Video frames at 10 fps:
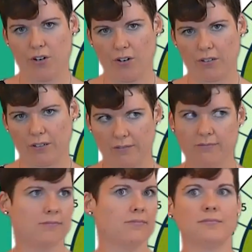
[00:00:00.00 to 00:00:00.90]
turtle,
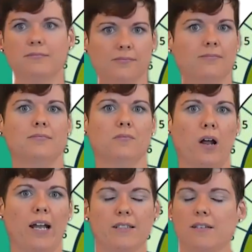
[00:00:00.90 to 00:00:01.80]

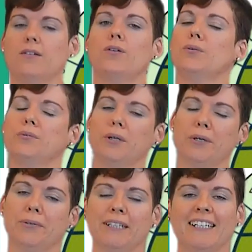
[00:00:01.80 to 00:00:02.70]
right? Who
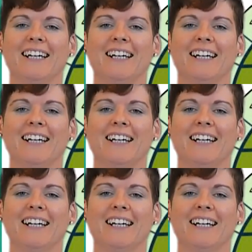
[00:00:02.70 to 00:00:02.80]
knew?